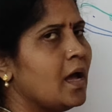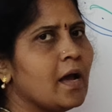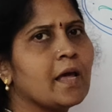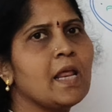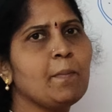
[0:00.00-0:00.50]

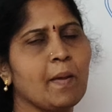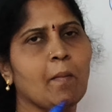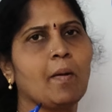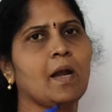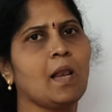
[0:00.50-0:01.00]
green
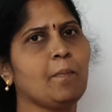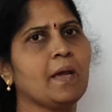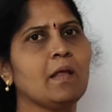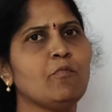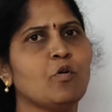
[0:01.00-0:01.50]
pigment helping
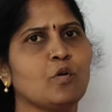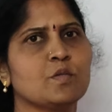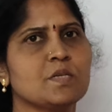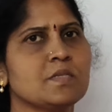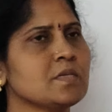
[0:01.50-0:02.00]
in
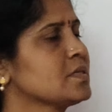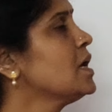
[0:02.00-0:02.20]
photosynthesis.